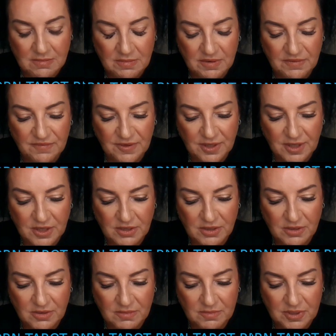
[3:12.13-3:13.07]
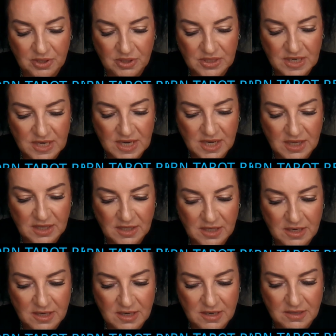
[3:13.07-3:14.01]
But I feel like their
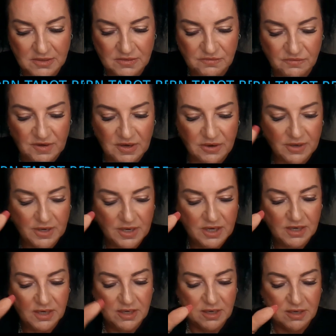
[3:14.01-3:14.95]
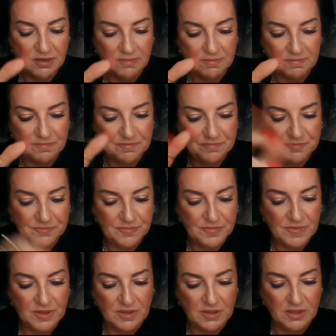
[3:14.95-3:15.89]
personality is very,
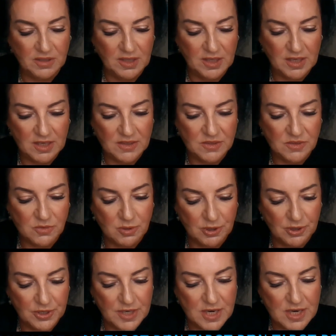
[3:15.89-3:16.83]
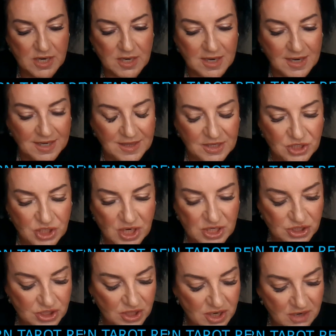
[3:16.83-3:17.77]
like, it's quirky. They
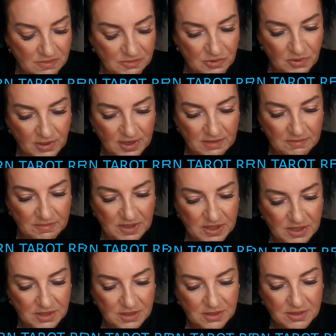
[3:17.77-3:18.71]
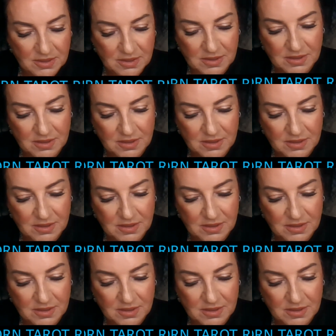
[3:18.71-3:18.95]
change it up quite a bit.